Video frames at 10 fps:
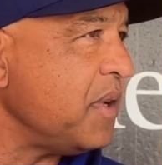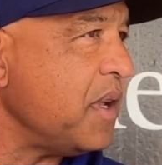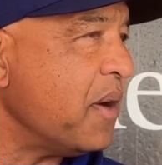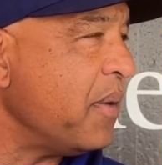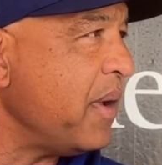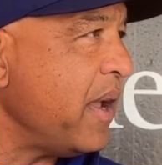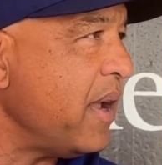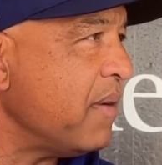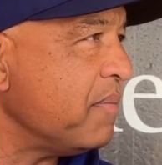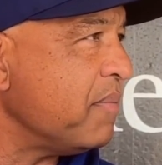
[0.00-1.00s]
you know,
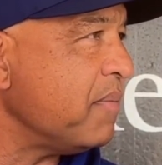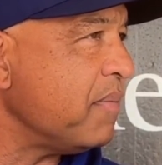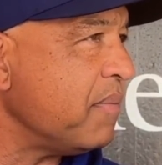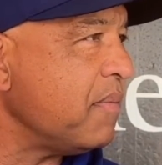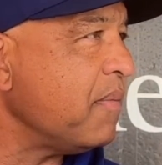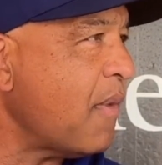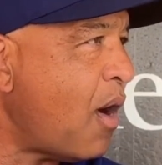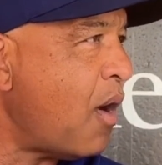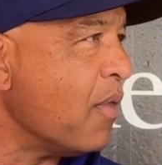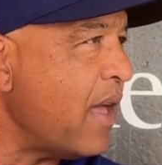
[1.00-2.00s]

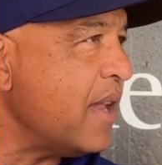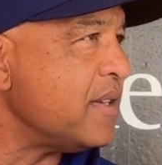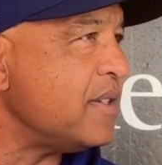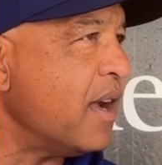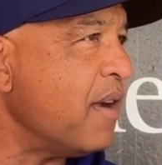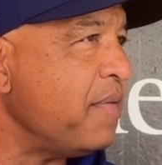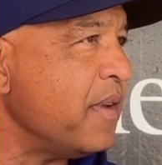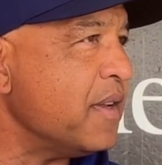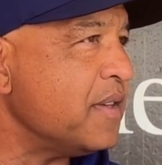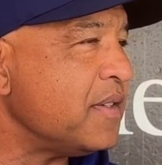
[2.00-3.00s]
all that stuff
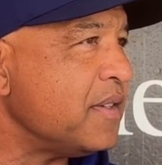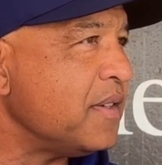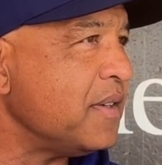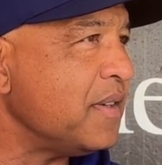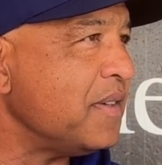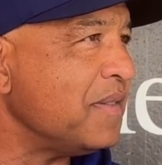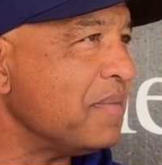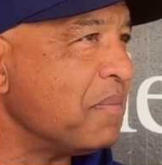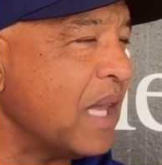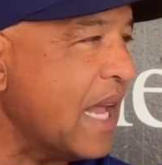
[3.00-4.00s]

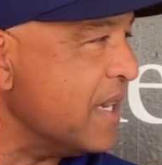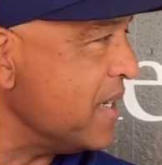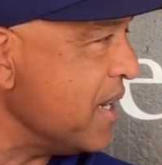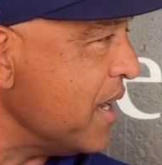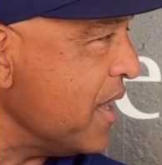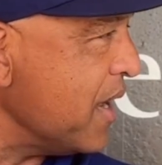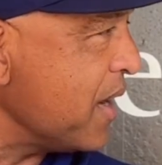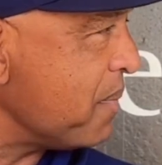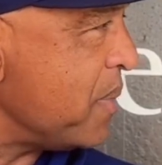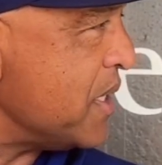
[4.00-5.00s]
plays into
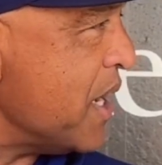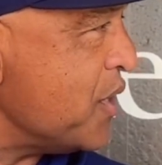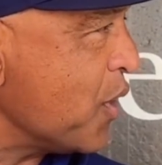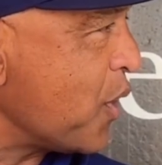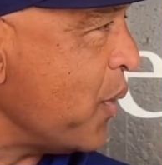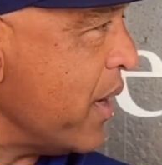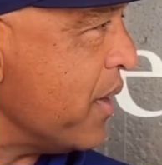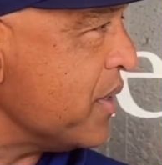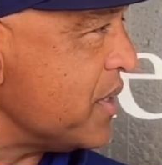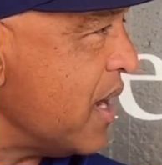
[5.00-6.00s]
the potential
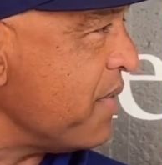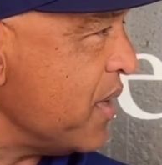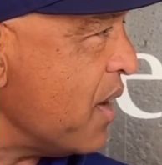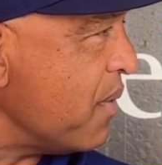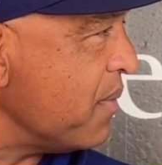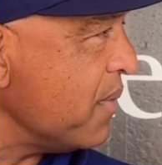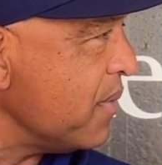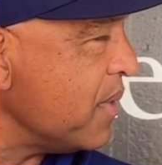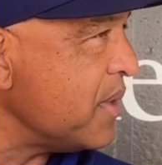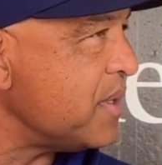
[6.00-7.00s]
career stuff, you know.
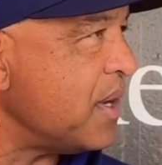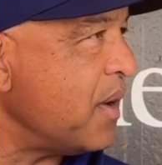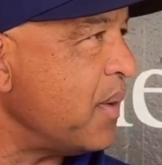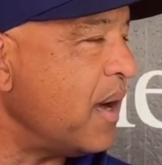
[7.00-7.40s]
So